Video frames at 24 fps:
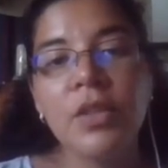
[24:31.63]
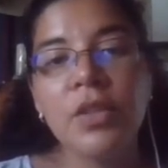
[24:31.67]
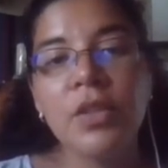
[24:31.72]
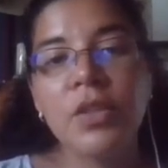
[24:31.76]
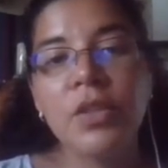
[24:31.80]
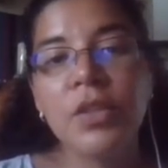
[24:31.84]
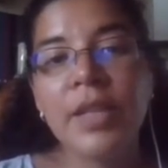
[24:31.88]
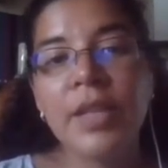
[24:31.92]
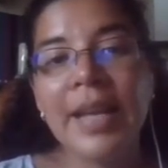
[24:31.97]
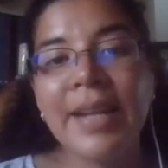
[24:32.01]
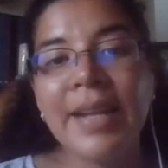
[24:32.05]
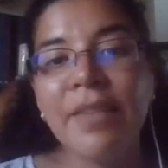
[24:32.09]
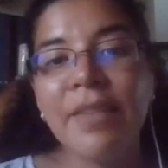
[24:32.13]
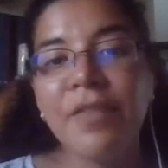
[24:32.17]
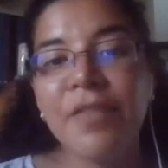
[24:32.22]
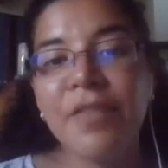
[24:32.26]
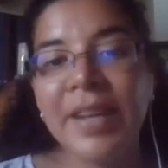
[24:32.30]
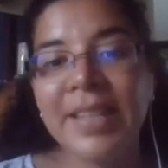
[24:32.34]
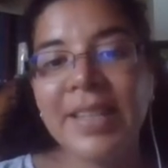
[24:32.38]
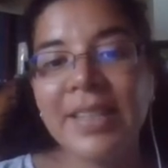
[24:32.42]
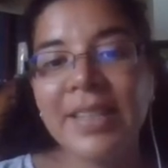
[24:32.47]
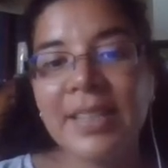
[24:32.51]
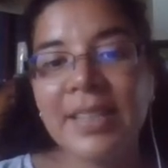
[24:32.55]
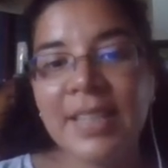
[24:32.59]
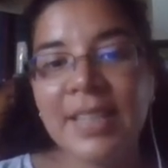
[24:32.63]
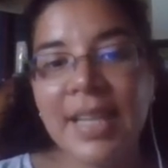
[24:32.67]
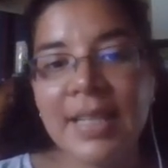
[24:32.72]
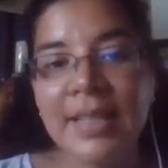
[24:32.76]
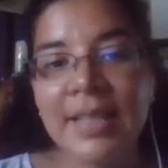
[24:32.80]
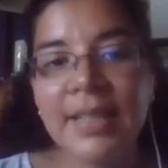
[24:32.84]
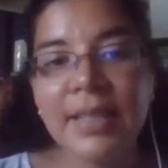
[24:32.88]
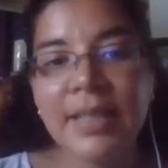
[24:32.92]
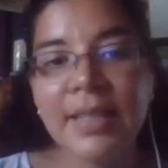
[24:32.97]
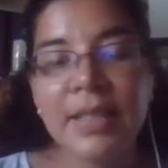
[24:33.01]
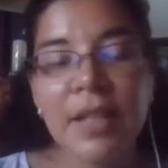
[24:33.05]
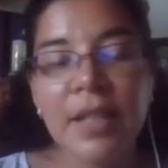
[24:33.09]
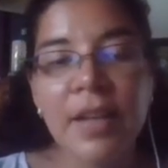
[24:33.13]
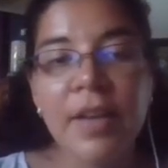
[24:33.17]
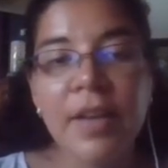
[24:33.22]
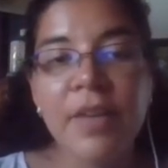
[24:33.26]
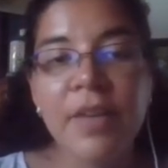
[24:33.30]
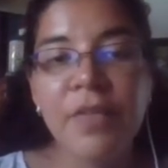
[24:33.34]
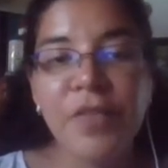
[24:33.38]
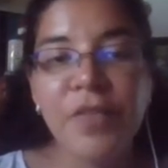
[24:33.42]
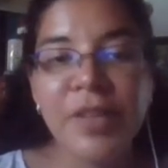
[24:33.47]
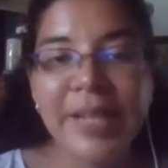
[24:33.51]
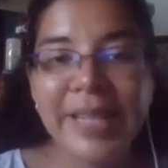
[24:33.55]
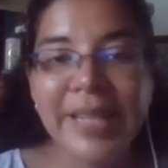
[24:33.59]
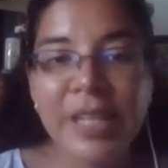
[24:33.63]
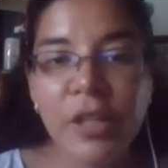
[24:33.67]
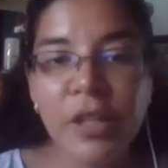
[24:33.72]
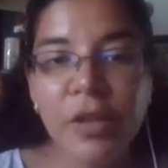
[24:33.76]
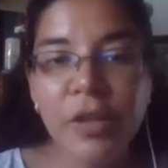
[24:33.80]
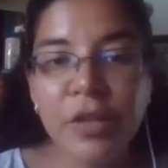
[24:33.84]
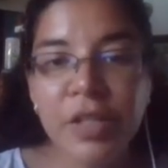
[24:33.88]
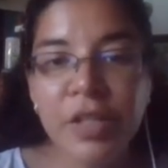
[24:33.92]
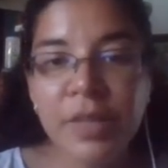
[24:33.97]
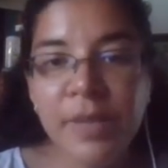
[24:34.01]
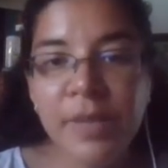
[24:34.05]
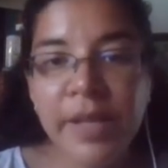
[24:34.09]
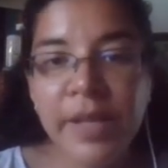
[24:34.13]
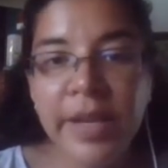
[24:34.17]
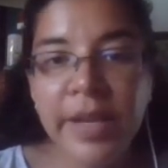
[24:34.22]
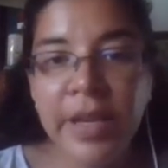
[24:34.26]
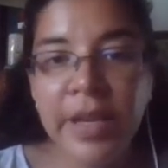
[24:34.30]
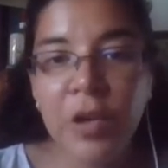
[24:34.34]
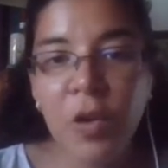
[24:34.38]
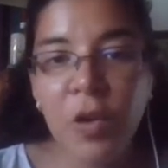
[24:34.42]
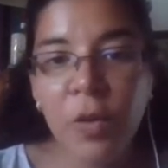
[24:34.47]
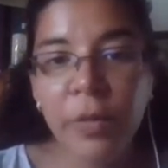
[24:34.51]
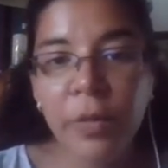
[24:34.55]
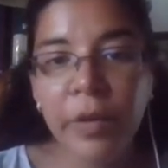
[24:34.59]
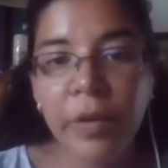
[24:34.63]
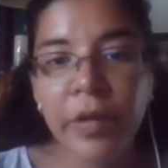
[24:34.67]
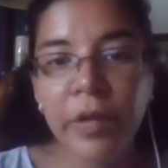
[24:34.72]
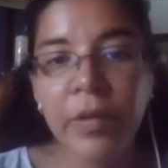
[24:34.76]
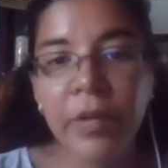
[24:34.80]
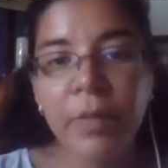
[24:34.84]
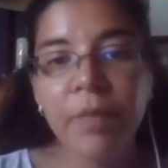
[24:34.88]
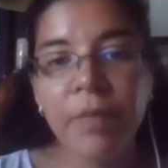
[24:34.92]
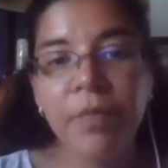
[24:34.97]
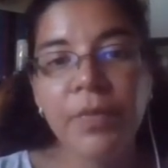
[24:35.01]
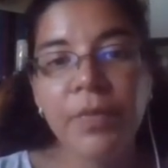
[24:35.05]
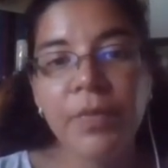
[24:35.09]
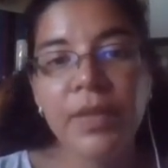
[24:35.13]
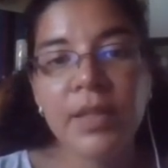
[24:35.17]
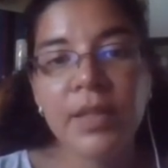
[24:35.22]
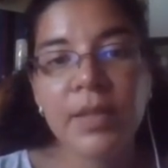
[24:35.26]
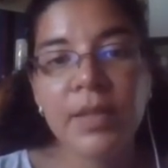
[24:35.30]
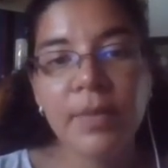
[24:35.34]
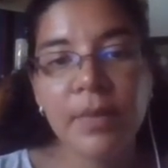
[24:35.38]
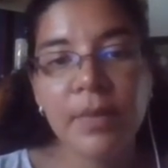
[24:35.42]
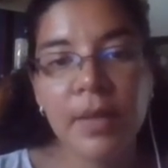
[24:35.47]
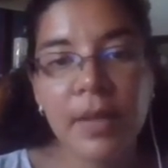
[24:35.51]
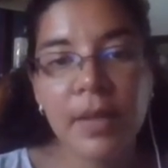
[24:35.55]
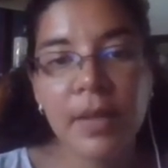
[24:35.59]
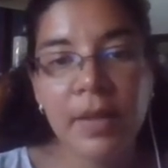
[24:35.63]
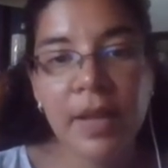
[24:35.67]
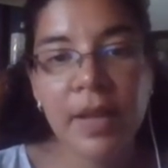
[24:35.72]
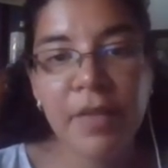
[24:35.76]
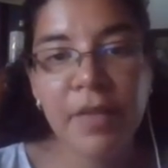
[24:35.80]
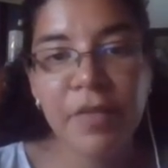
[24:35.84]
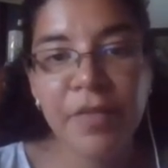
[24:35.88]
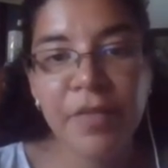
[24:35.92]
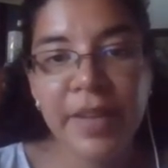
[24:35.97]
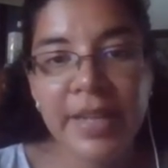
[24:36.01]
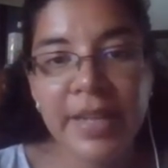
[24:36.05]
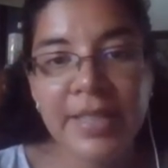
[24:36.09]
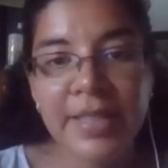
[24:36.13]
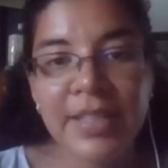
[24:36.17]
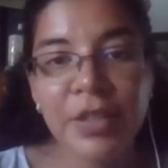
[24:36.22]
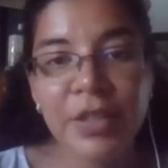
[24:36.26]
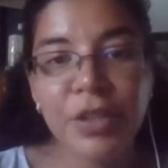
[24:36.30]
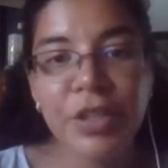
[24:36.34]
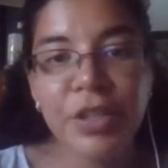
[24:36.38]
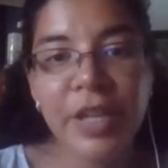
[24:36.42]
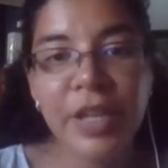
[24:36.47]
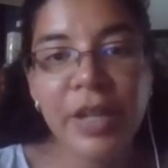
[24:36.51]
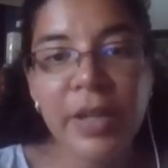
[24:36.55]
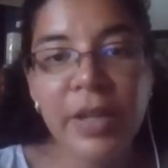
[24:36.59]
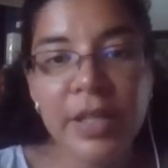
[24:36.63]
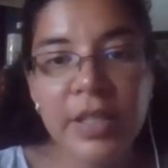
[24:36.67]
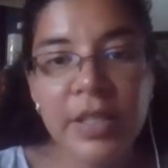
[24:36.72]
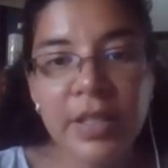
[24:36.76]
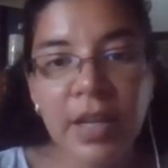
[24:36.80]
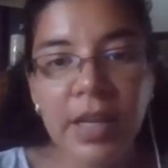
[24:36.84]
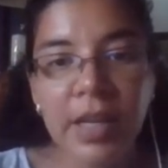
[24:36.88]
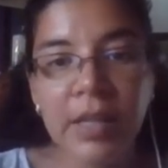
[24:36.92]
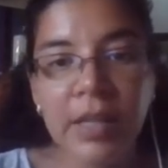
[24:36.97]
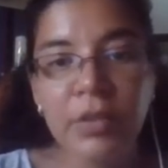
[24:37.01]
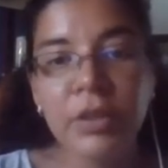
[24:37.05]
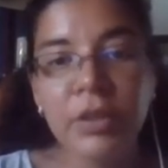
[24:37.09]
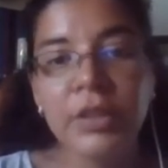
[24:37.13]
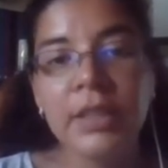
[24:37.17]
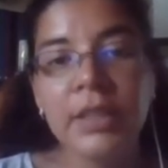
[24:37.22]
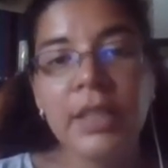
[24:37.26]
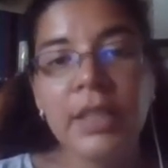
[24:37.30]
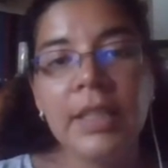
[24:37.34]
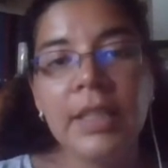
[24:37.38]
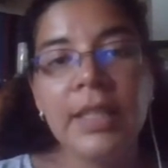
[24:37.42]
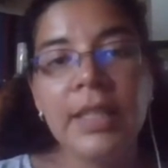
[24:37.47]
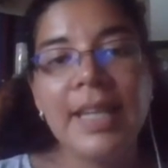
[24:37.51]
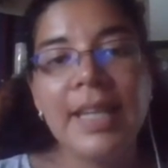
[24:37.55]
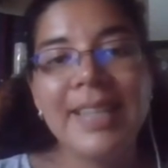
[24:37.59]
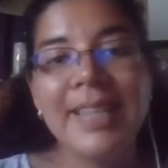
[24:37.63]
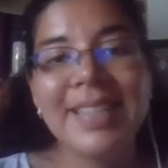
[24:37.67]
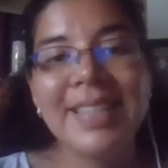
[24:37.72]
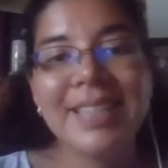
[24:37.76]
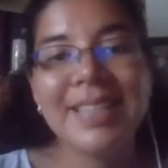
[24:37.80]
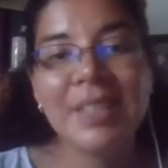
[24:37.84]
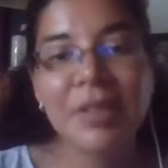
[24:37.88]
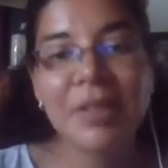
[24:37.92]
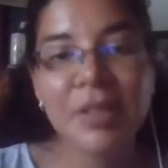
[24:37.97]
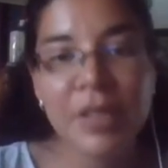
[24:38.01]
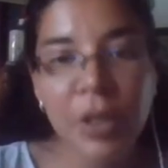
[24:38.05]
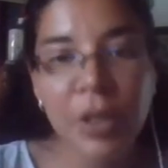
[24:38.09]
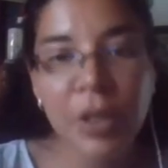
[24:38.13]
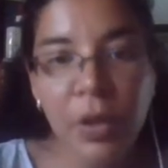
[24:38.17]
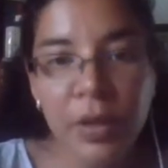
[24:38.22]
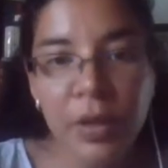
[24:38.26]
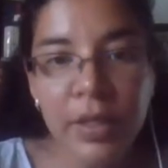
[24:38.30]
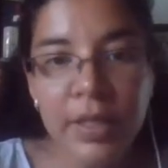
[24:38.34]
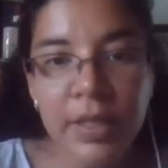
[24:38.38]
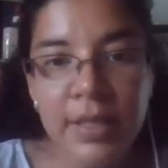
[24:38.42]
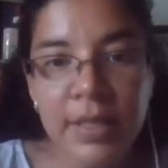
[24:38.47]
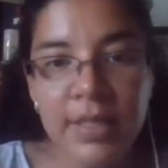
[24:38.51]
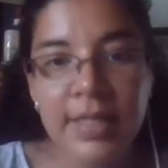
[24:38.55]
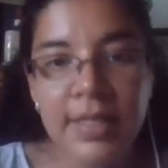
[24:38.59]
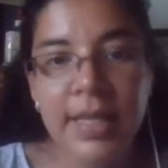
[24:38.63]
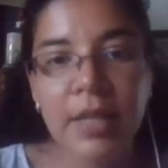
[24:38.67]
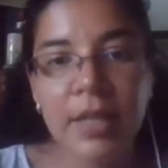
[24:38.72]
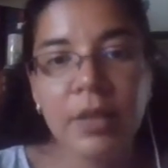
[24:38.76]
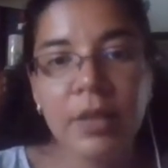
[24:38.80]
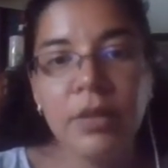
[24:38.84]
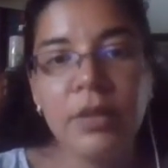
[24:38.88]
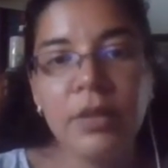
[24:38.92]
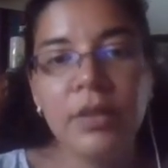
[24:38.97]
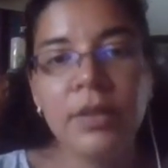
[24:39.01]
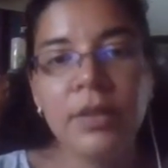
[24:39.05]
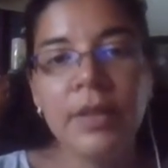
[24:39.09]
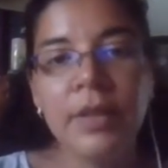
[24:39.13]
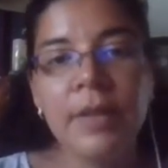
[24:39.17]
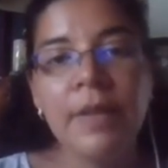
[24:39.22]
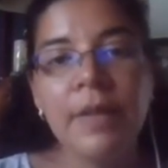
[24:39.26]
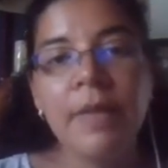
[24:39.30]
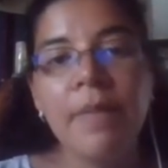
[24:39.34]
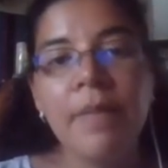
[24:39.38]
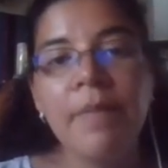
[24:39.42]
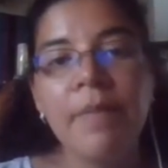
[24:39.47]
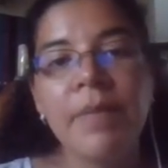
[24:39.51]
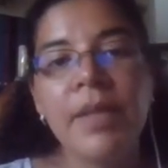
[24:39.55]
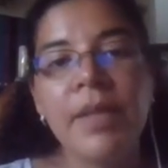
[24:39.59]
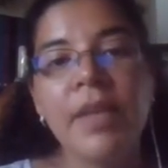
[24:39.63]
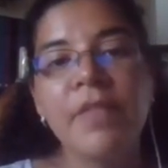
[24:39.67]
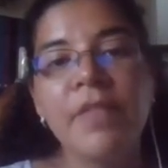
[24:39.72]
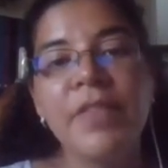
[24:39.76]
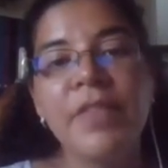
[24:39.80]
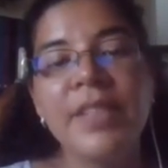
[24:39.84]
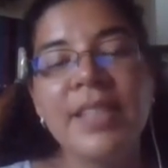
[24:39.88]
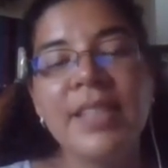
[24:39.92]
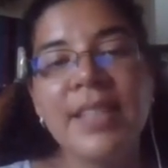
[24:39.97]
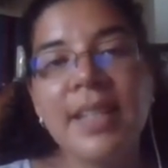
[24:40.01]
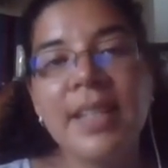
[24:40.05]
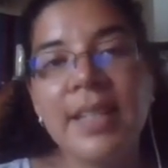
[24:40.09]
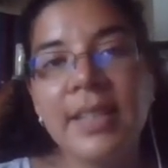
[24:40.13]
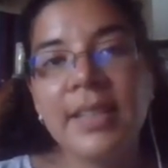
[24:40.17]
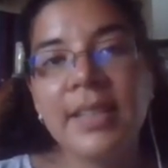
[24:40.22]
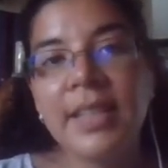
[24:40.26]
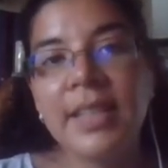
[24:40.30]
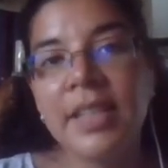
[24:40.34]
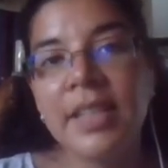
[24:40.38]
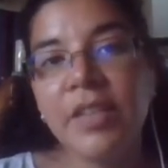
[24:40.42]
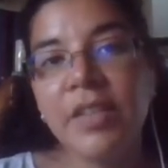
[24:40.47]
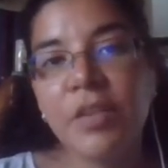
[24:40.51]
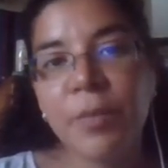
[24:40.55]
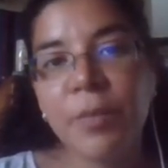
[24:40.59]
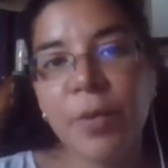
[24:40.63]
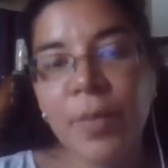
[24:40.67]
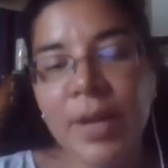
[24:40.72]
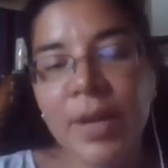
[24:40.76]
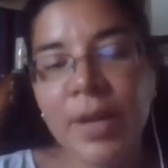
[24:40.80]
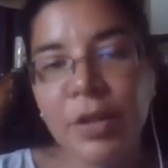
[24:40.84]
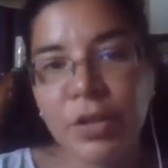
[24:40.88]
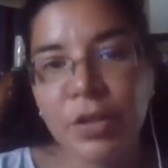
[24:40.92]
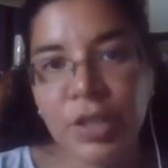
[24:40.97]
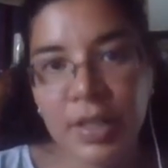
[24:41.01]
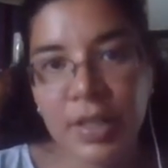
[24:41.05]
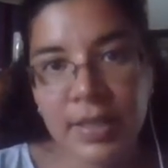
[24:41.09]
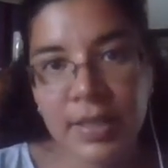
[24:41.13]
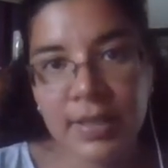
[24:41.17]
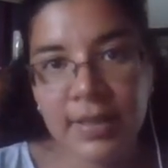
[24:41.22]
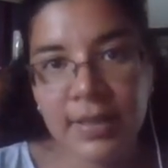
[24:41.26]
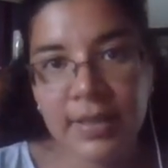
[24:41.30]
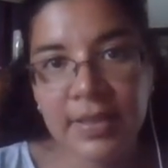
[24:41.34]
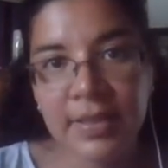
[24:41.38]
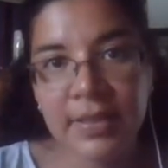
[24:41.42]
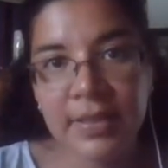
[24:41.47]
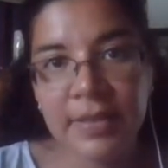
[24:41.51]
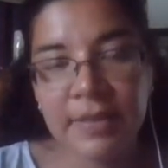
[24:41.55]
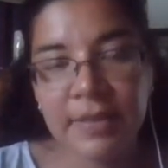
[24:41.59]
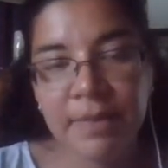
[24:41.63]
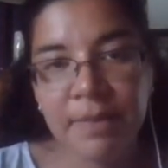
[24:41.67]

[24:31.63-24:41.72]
that affect the testes. Follicular stimulating hormone affects Sertoli cells, and the Sertoli cells facilitate spermatogenesis.